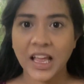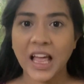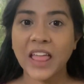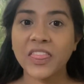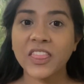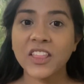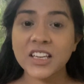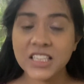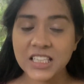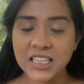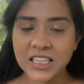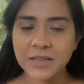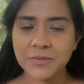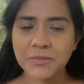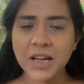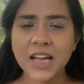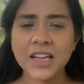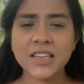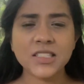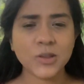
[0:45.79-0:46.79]
and the
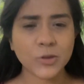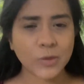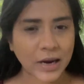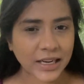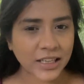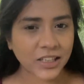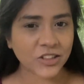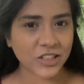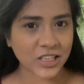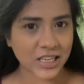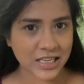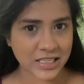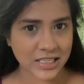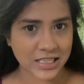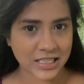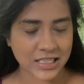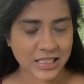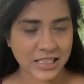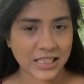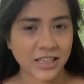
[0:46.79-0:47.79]
team has quite
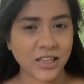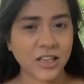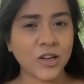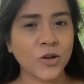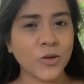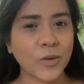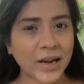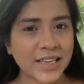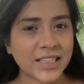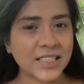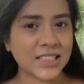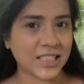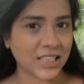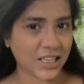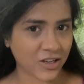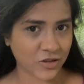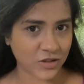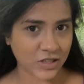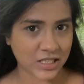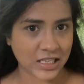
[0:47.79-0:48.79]
recently, quite
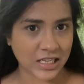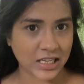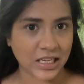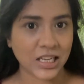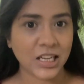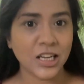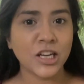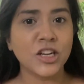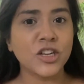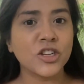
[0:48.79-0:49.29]
secretly,